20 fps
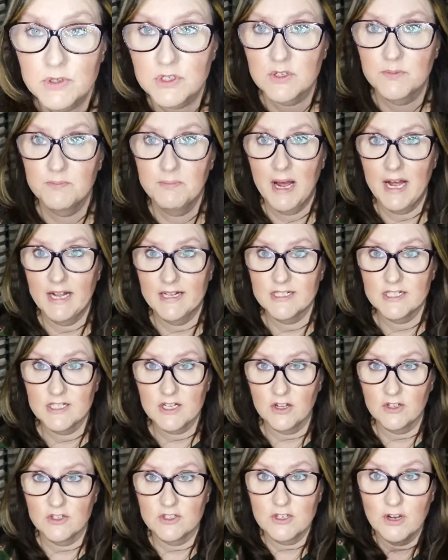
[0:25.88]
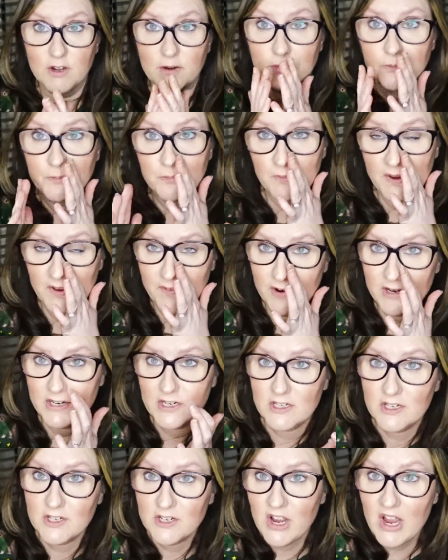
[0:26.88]
put some pans on, so I, if I
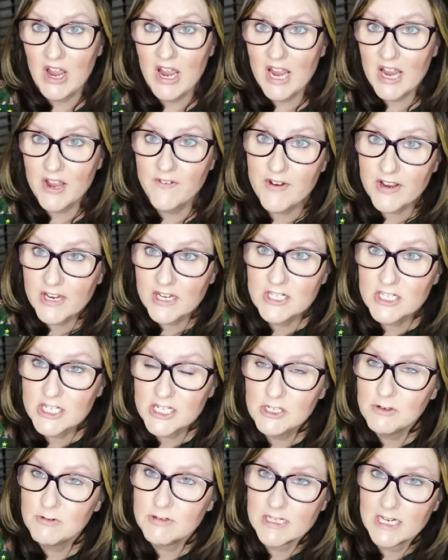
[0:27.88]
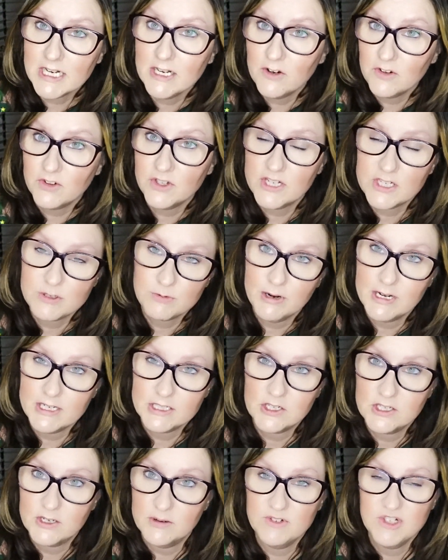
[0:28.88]
if I continuously look this way, it's
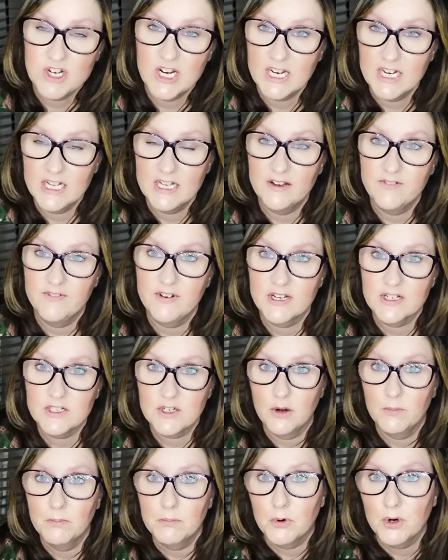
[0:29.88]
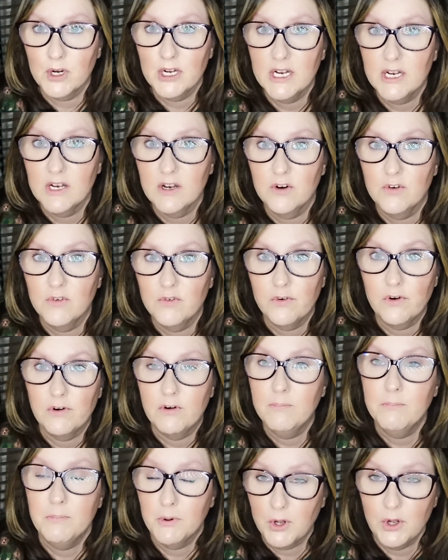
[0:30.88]
because I'm checking that things aren't boiling over
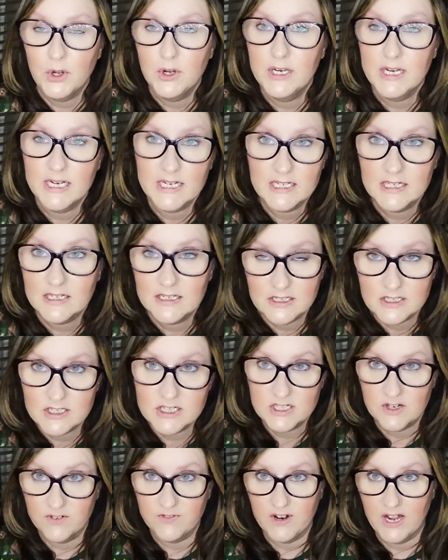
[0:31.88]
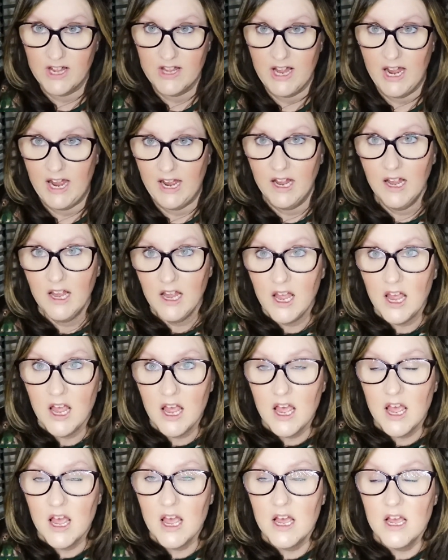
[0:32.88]
and burning and stuff like that.
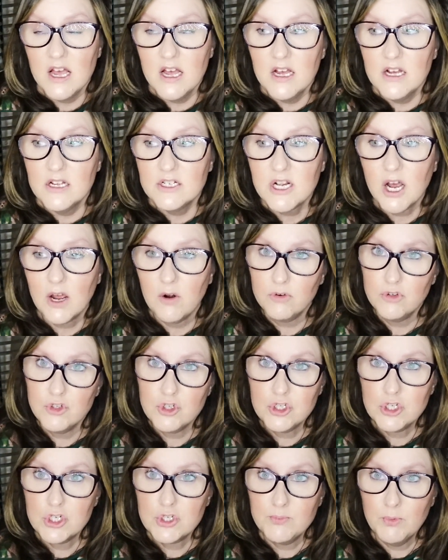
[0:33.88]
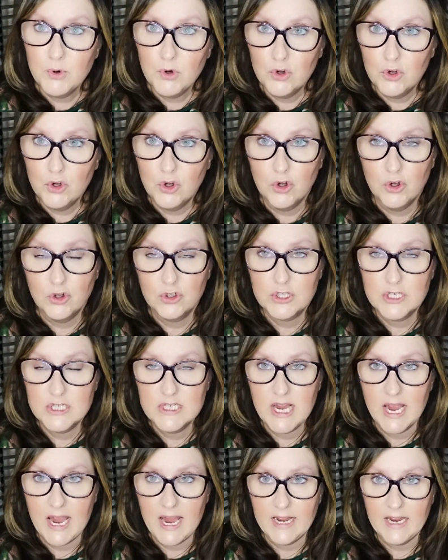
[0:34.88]
So just a small haul
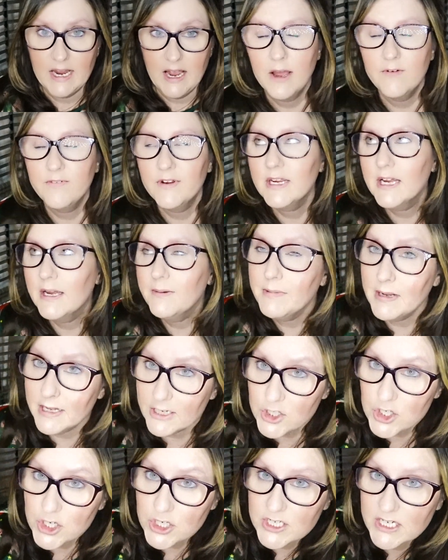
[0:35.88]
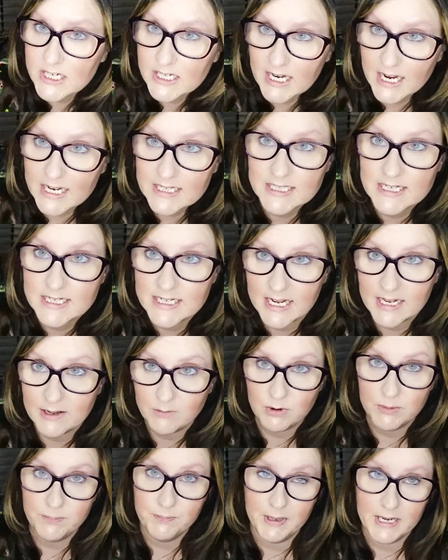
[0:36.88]
today. I think I mentioned it yesterday that
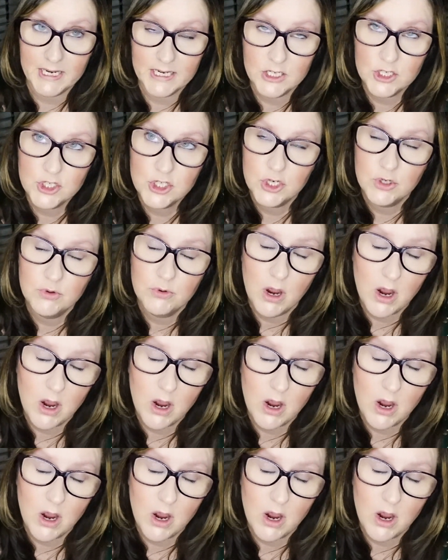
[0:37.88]
we've been to